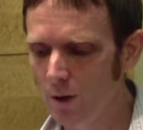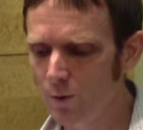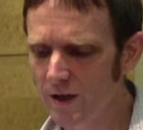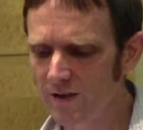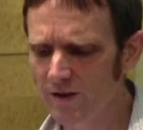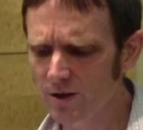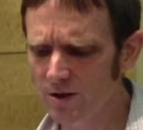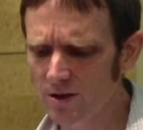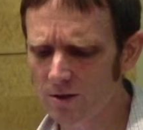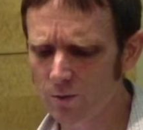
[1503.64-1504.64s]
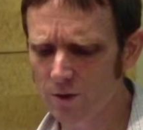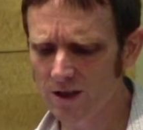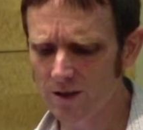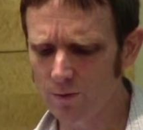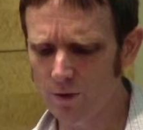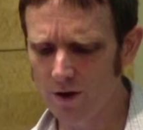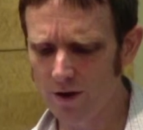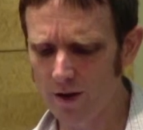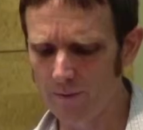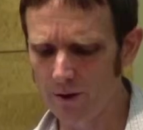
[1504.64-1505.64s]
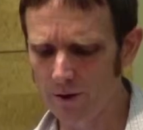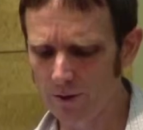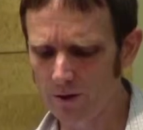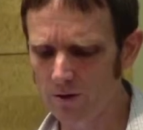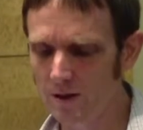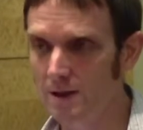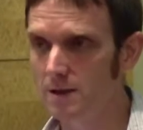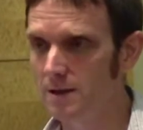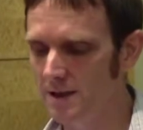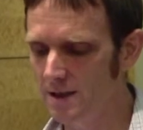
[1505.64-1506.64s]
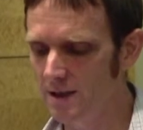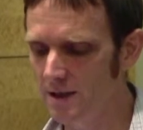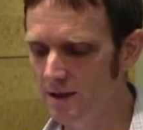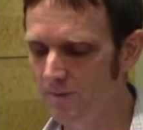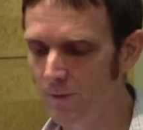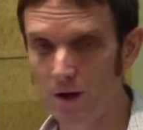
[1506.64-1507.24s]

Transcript: We eventually started working with a lawyer in DC,